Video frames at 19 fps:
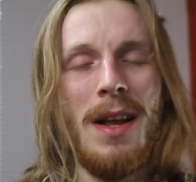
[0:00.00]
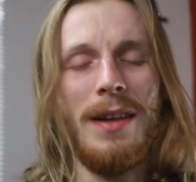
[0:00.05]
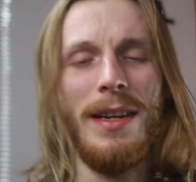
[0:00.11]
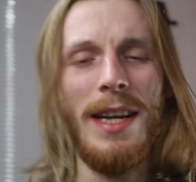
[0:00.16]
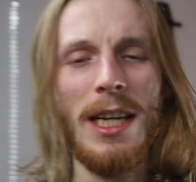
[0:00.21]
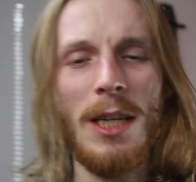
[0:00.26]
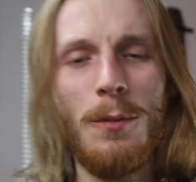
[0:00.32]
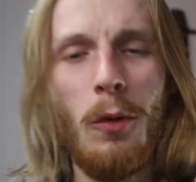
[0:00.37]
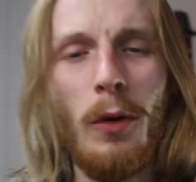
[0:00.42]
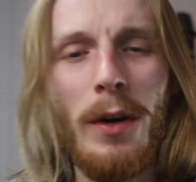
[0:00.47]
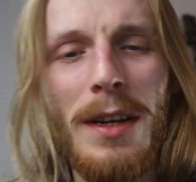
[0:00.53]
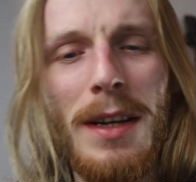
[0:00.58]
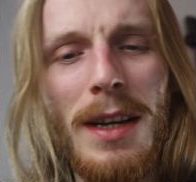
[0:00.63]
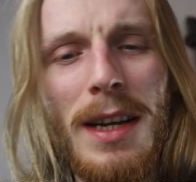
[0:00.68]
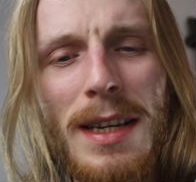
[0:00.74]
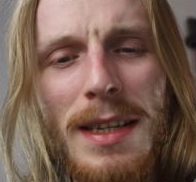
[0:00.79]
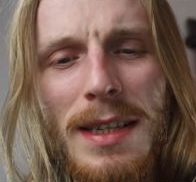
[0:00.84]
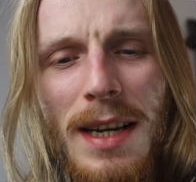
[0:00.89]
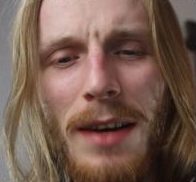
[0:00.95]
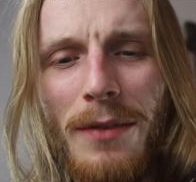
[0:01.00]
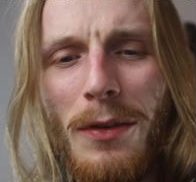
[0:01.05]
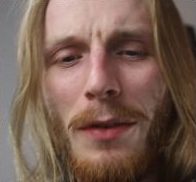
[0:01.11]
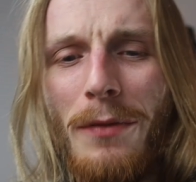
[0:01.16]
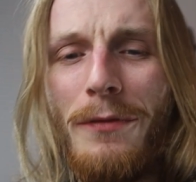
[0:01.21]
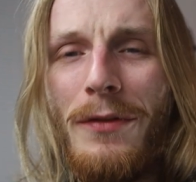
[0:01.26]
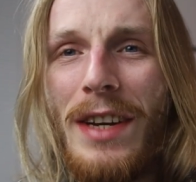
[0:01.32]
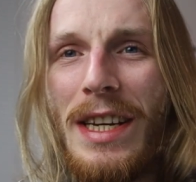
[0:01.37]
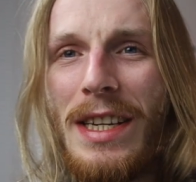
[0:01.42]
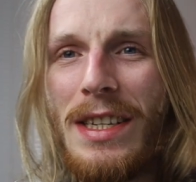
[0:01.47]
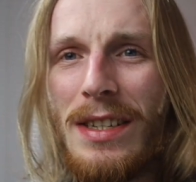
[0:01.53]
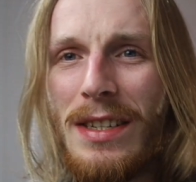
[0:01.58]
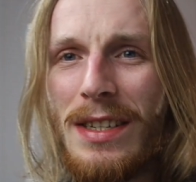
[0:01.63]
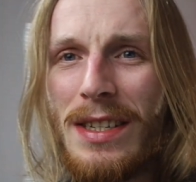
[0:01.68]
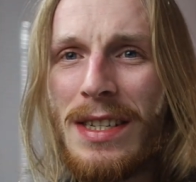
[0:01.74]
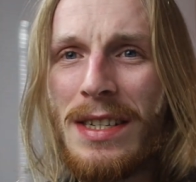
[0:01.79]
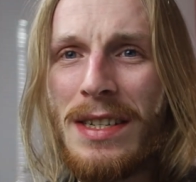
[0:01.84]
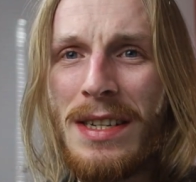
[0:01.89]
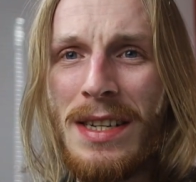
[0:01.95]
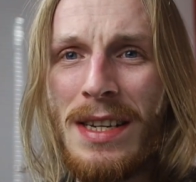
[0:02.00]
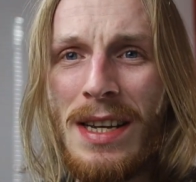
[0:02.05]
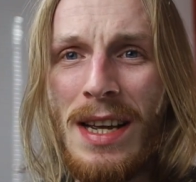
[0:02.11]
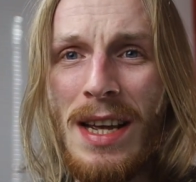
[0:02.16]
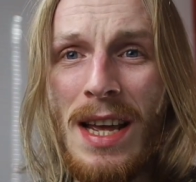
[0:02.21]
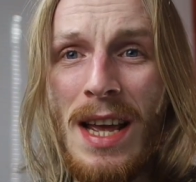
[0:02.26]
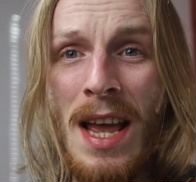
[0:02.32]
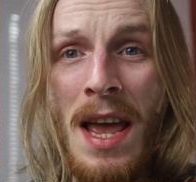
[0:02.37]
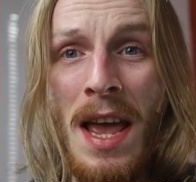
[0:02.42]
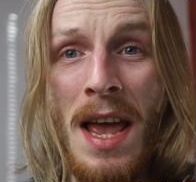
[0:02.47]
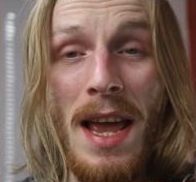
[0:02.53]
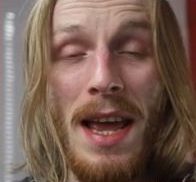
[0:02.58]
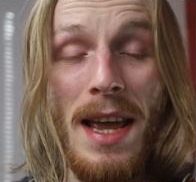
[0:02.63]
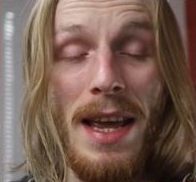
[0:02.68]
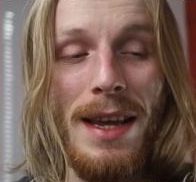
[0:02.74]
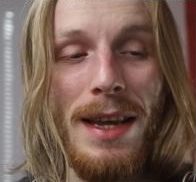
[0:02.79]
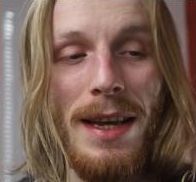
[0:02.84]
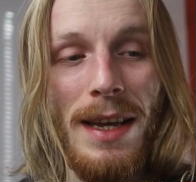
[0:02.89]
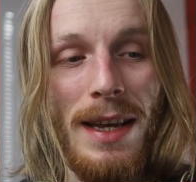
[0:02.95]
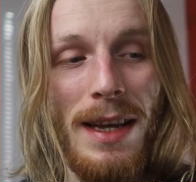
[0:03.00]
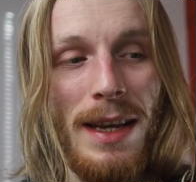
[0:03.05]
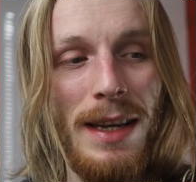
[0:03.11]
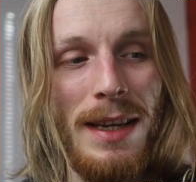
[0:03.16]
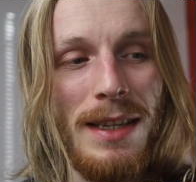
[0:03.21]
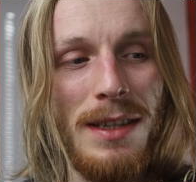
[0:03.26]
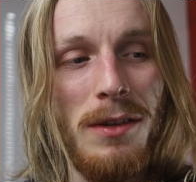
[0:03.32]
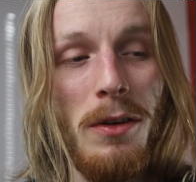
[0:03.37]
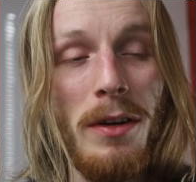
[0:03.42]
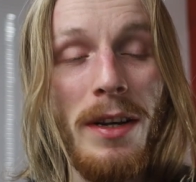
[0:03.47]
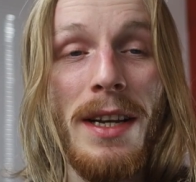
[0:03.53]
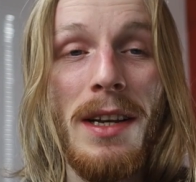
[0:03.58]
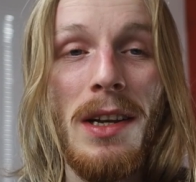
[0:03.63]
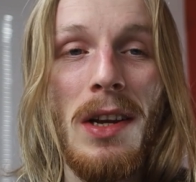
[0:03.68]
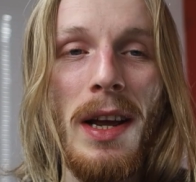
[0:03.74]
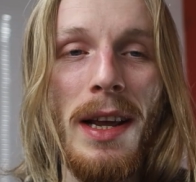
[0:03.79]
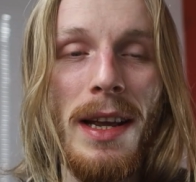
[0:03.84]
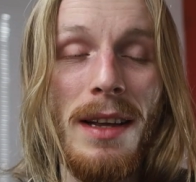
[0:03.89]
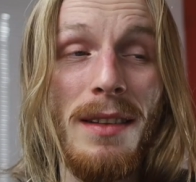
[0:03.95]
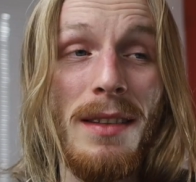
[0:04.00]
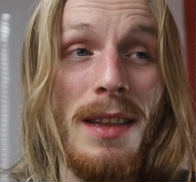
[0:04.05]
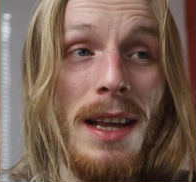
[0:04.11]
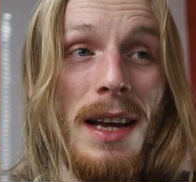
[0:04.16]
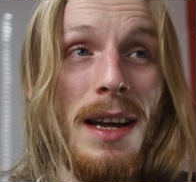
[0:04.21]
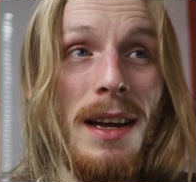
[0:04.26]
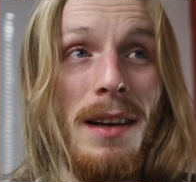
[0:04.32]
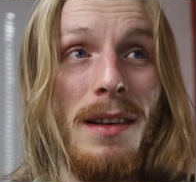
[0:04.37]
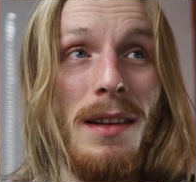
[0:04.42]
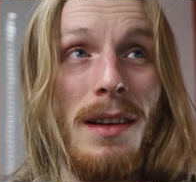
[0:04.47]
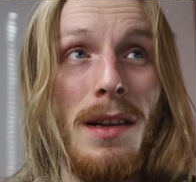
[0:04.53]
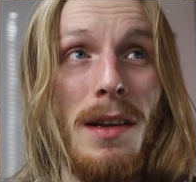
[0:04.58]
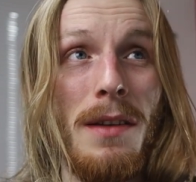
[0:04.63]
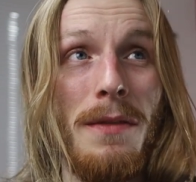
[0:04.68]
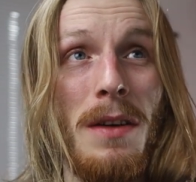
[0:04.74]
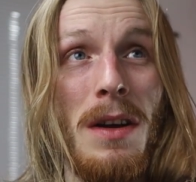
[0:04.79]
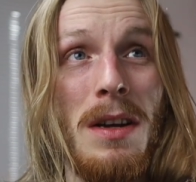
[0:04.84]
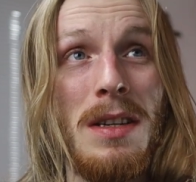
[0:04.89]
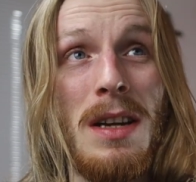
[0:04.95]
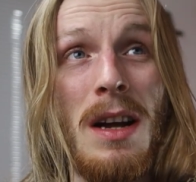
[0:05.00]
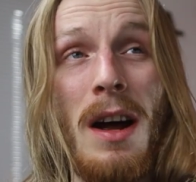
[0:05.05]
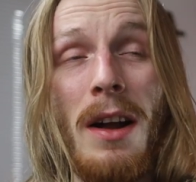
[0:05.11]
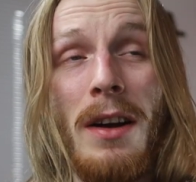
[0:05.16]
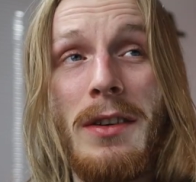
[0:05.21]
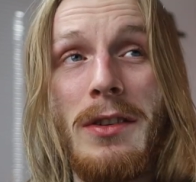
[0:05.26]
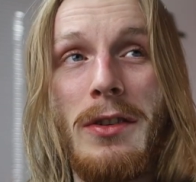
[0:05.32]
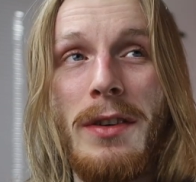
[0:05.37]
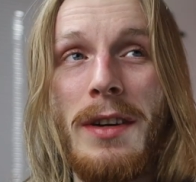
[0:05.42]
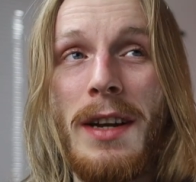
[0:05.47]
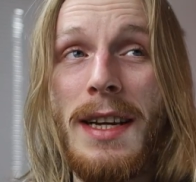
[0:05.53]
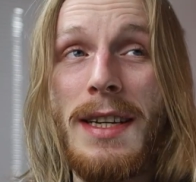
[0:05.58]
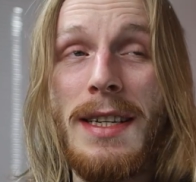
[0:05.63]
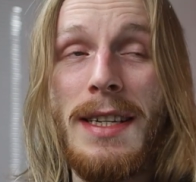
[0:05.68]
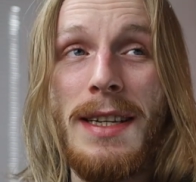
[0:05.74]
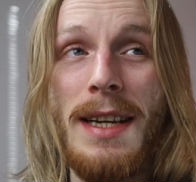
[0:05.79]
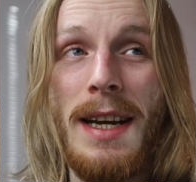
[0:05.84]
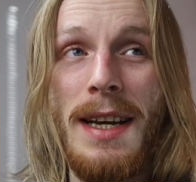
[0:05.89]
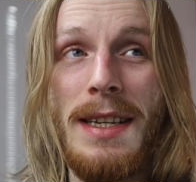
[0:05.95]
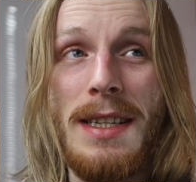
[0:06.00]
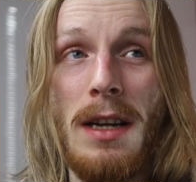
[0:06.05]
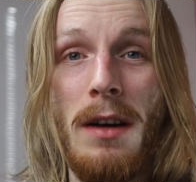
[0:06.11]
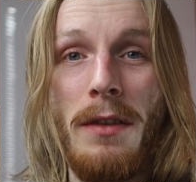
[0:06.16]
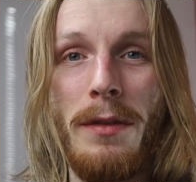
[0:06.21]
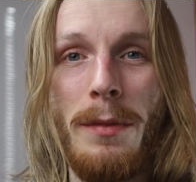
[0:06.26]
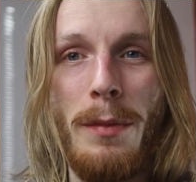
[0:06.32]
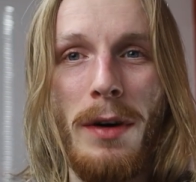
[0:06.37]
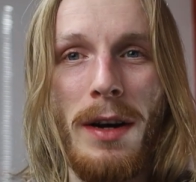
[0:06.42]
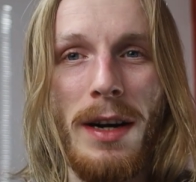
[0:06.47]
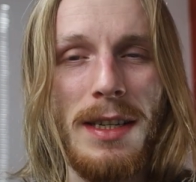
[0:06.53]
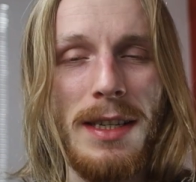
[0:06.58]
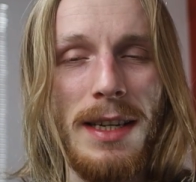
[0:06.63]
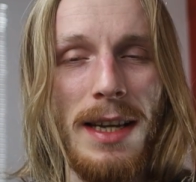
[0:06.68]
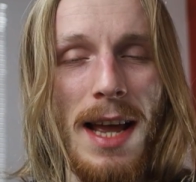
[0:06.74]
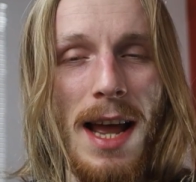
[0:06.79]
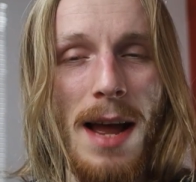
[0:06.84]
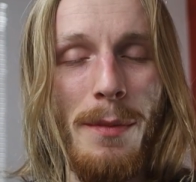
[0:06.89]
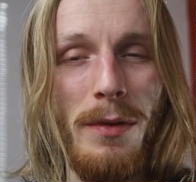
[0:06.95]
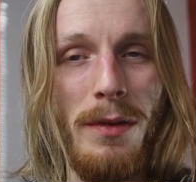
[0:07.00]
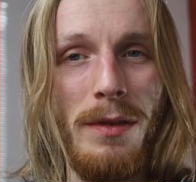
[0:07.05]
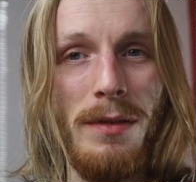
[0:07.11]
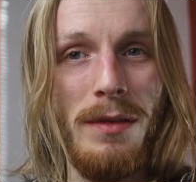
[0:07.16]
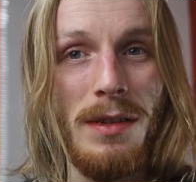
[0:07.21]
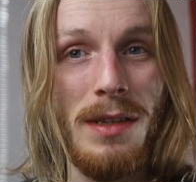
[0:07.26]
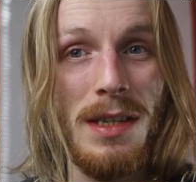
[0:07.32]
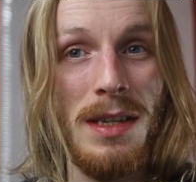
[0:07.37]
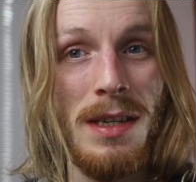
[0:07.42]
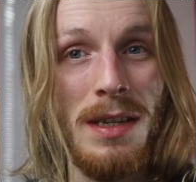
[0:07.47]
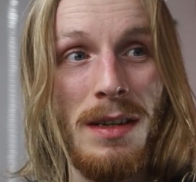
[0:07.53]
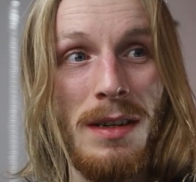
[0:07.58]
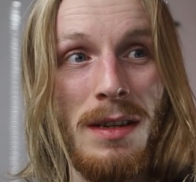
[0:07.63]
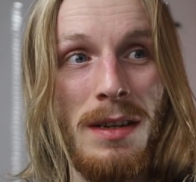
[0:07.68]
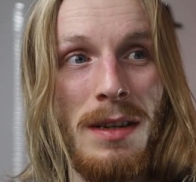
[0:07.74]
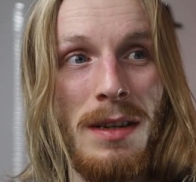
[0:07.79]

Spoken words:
Next point, let's cover visas. It's looking like that the first 180 days after Brexit happens,